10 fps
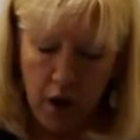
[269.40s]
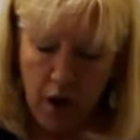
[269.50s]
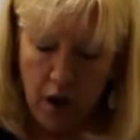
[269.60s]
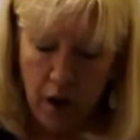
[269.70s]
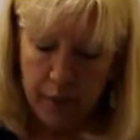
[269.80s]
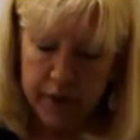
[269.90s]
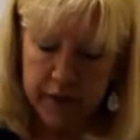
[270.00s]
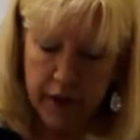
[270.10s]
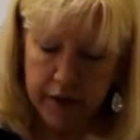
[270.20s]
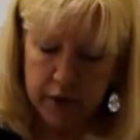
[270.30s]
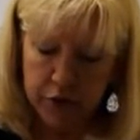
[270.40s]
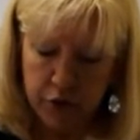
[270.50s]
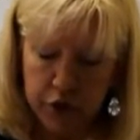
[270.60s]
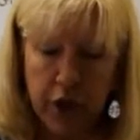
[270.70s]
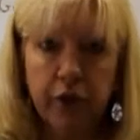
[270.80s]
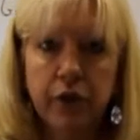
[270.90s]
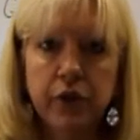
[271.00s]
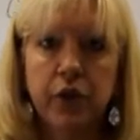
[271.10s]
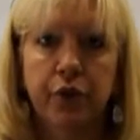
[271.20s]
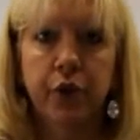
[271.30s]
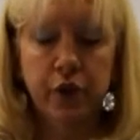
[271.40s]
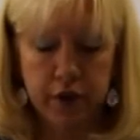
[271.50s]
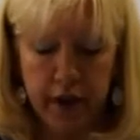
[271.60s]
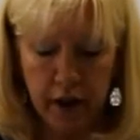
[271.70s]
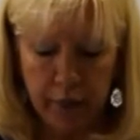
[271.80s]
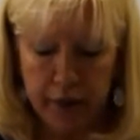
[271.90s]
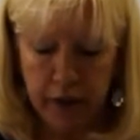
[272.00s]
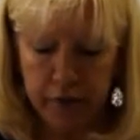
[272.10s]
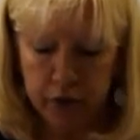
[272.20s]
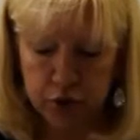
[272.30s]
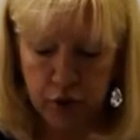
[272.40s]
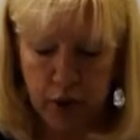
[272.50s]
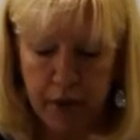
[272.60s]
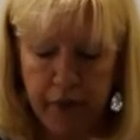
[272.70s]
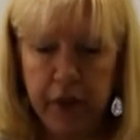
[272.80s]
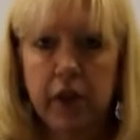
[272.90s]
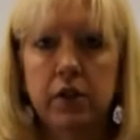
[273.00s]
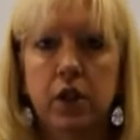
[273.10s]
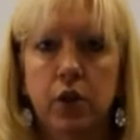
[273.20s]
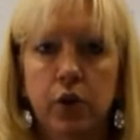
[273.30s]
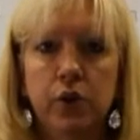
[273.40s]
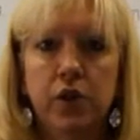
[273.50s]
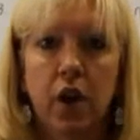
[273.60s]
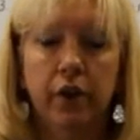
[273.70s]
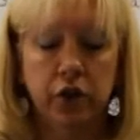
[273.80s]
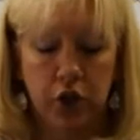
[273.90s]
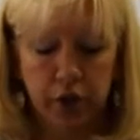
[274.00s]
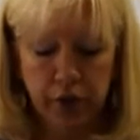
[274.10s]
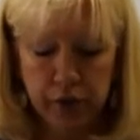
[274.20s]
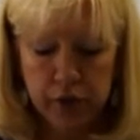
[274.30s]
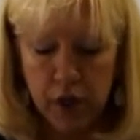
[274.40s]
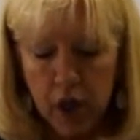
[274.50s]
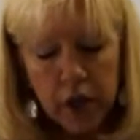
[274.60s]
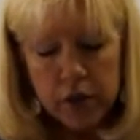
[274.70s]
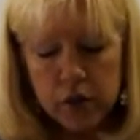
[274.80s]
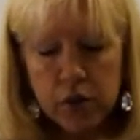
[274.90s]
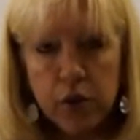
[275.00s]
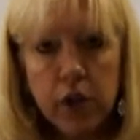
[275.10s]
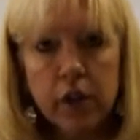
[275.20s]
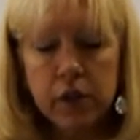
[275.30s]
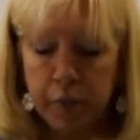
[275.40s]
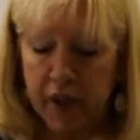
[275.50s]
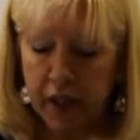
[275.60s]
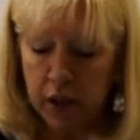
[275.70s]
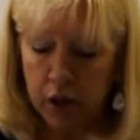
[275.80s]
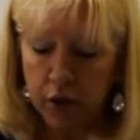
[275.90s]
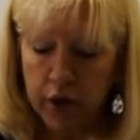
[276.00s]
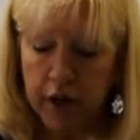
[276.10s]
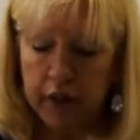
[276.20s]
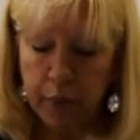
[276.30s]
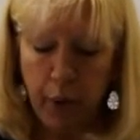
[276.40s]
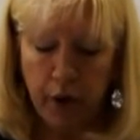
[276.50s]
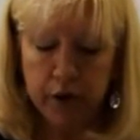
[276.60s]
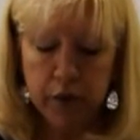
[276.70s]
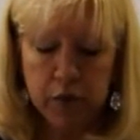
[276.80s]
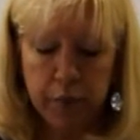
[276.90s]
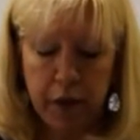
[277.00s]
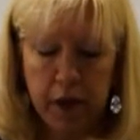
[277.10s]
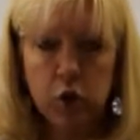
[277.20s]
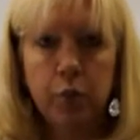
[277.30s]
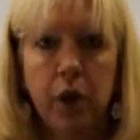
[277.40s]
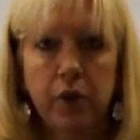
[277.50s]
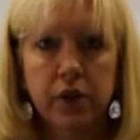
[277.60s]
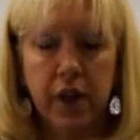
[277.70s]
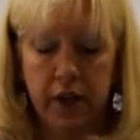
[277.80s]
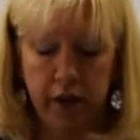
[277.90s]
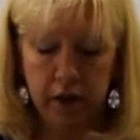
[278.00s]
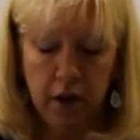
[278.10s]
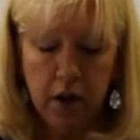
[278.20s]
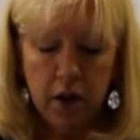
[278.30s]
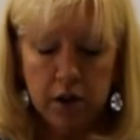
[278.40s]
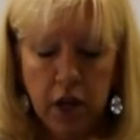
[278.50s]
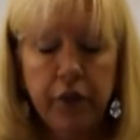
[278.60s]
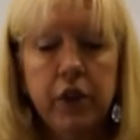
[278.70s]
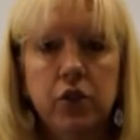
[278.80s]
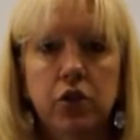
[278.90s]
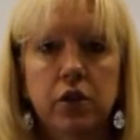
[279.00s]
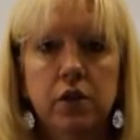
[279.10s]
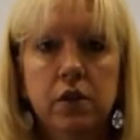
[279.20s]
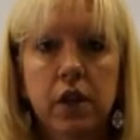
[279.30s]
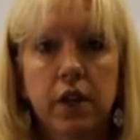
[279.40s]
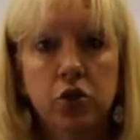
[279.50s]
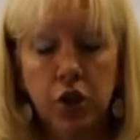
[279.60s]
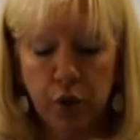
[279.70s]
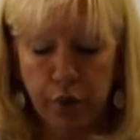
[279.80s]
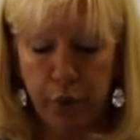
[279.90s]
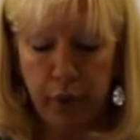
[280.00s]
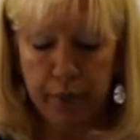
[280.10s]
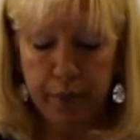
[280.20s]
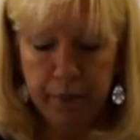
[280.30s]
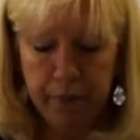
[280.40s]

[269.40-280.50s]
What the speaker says: It says, under Jingles, the first element of the Shurley method is the use of jingles. Students begin learning the parts of speech by reciting definitions in jingle form.